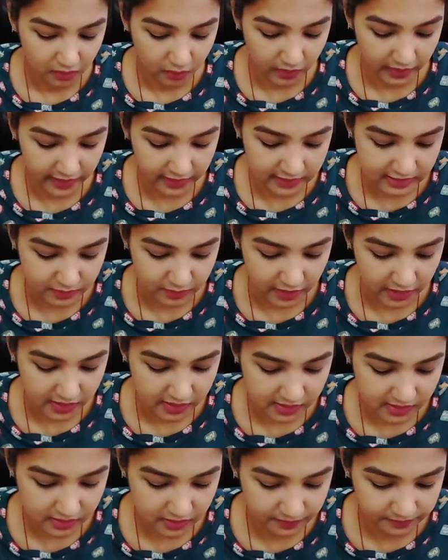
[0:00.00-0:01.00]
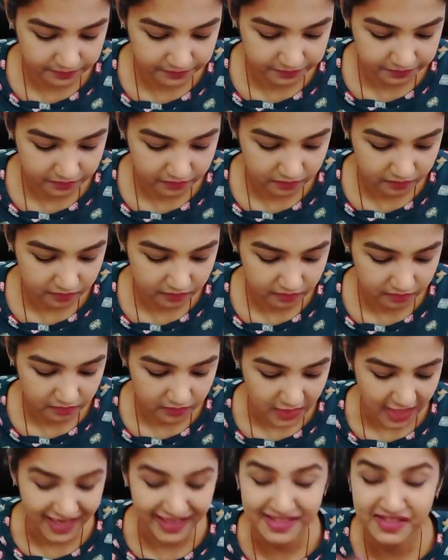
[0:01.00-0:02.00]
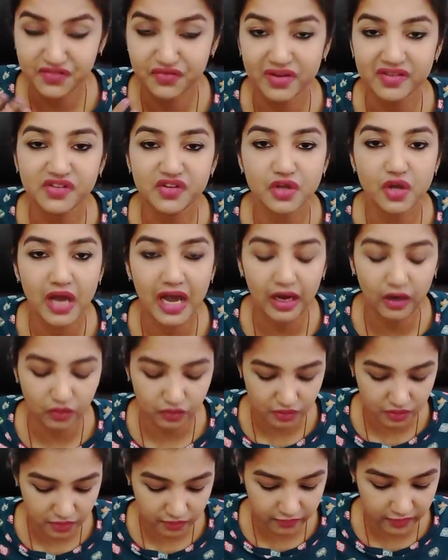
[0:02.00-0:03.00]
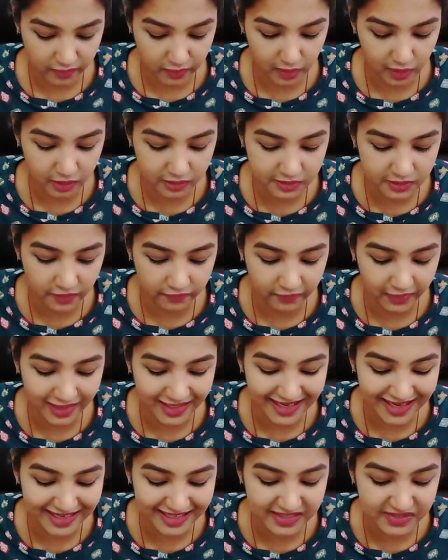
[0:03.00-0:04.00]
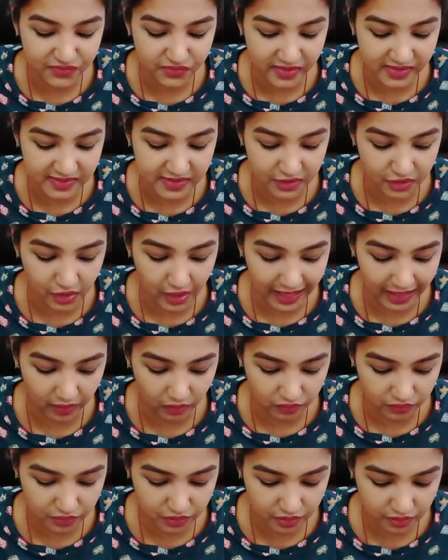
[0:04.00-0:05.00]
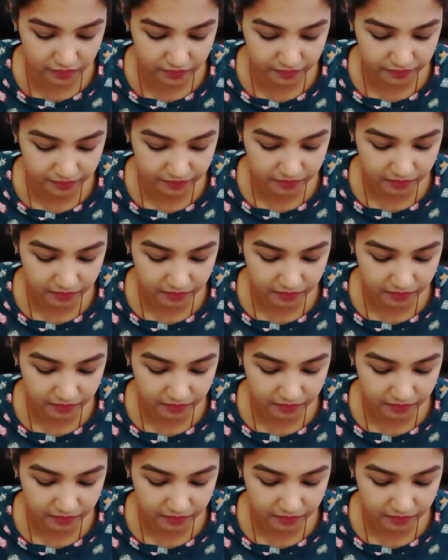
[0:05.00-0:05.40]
What else, please? And it's stressing you out. From the looks of it, it is stressing you out.